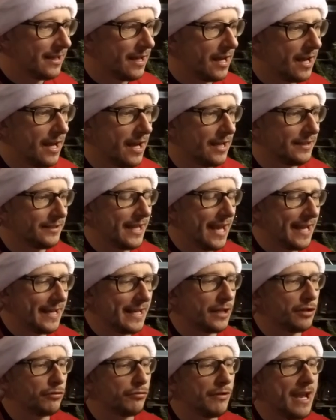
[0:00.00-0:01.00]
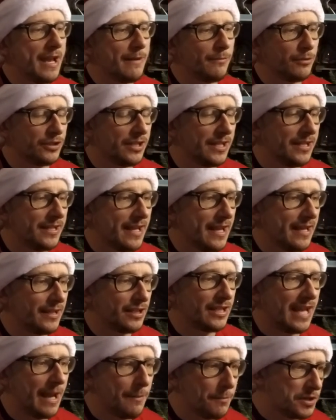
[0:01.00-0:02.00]
Danny Graham was in there,
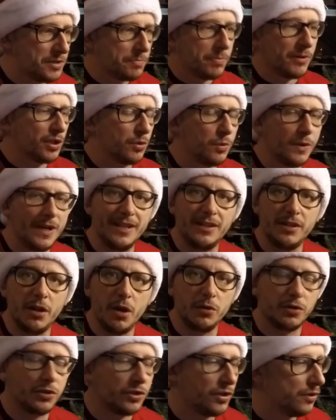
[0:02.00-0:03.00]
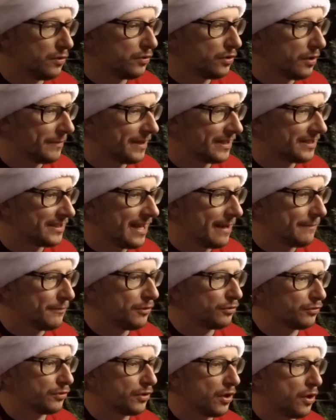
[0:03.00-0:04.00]
sandwiched between those 2 Dominic
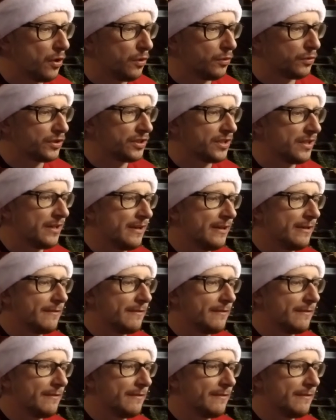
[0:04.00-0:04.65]
Samuel goals.